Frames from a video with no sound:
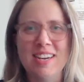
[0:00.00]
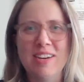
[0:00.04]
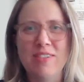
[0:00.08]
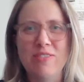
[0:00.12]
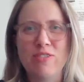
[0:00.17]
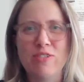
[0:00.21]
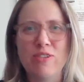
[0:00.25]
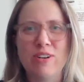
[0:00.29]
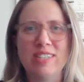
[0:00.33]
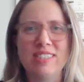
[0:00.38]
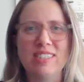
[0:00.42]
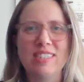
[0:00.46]

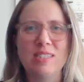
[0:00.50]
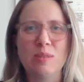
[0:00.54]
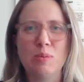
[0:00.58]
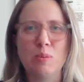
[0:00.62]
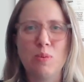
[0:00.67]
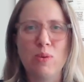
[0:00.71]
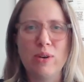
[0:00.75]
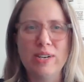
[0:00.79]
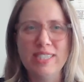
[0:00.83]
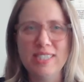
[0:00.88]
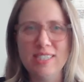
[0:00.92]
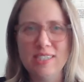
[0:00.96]
for us is
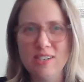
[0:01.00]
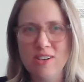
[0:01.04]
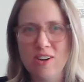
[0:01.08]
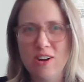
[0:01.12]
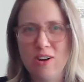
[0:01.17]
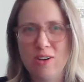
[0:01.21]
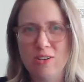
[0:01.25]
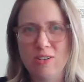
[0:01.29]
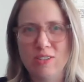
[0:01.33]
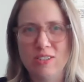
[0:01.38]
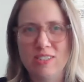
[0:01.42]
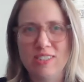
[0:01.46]
Brendan
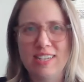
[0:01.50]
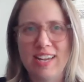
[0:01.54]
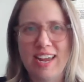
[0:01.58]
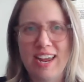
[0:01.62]
Coates,